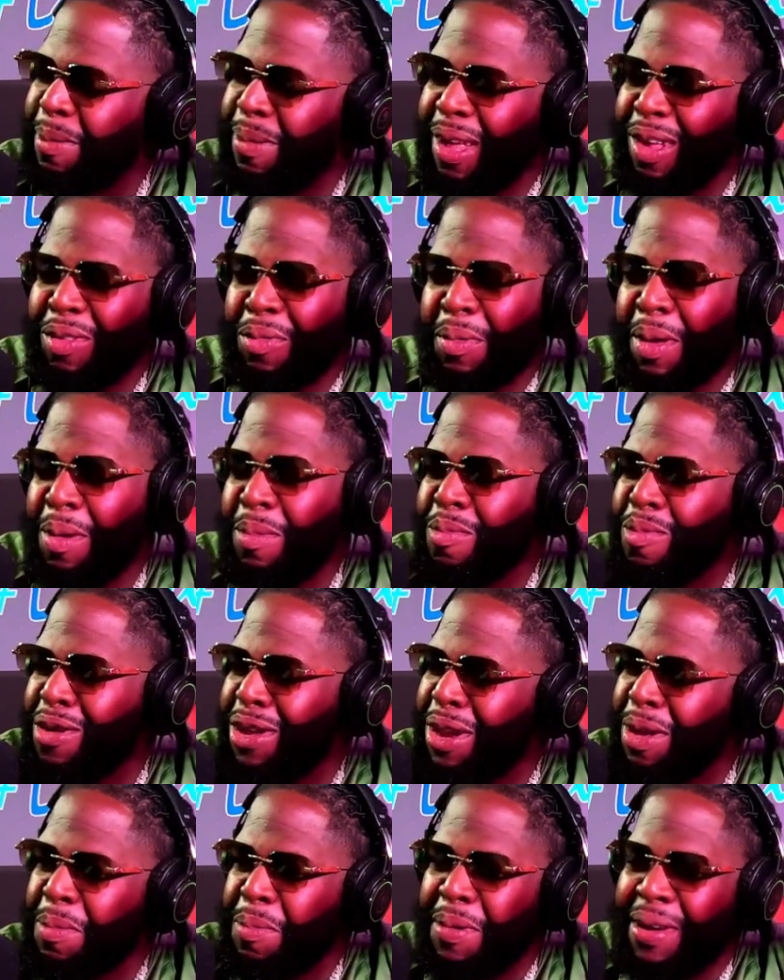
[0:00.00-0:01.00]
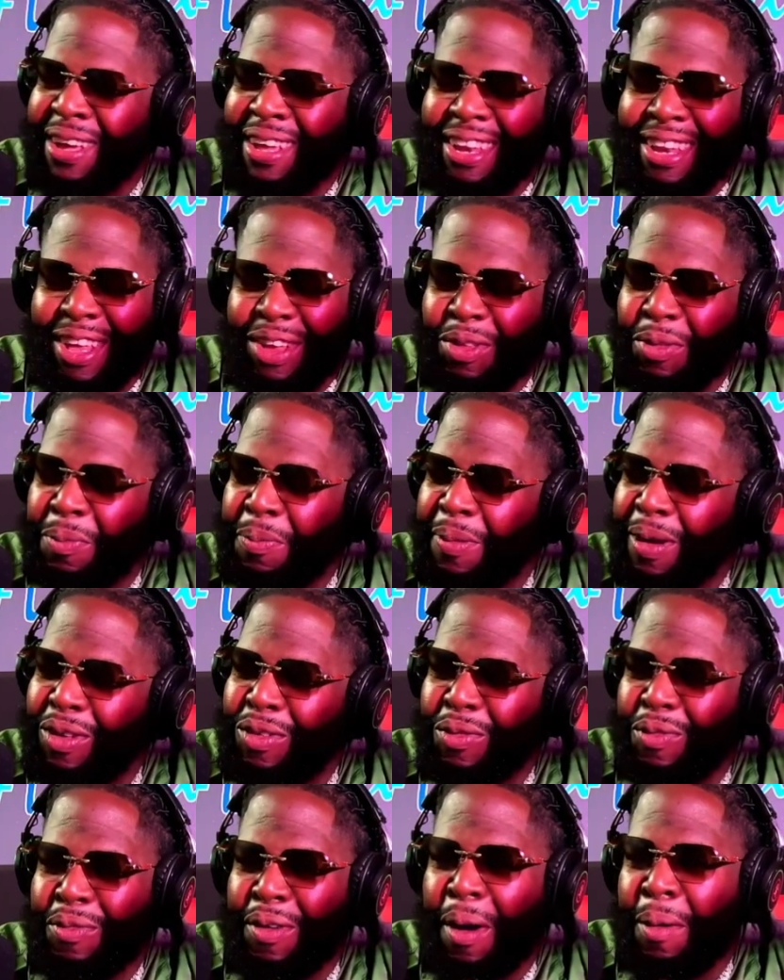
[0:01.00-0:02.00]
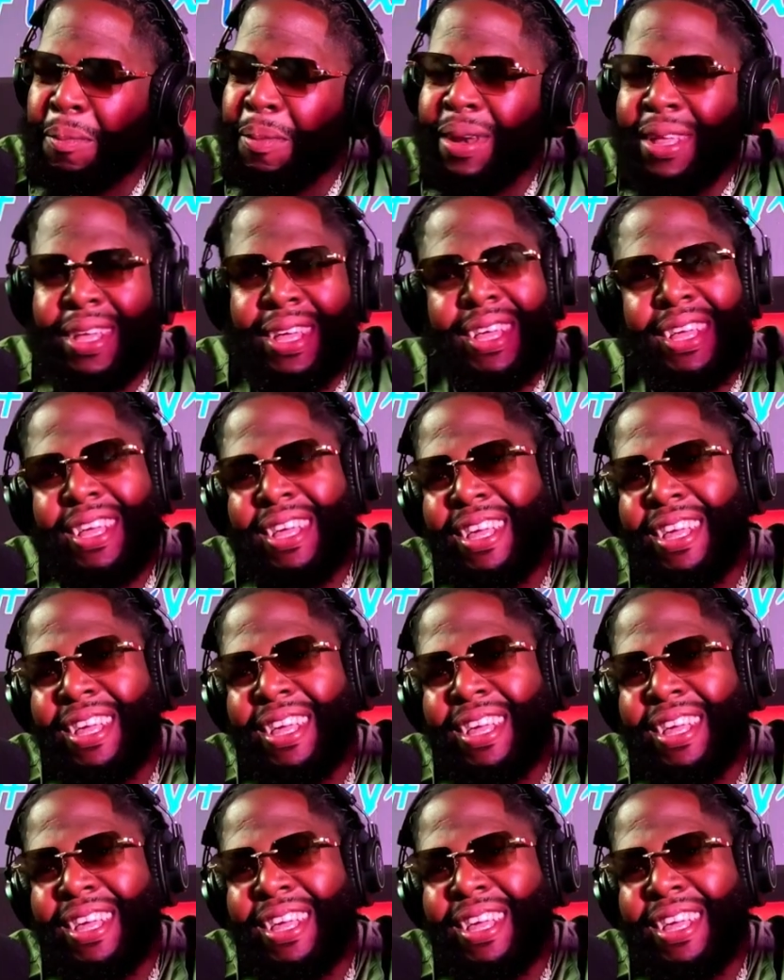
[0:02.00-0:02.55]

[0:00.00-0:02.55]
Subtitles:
my brother, man. That's my family.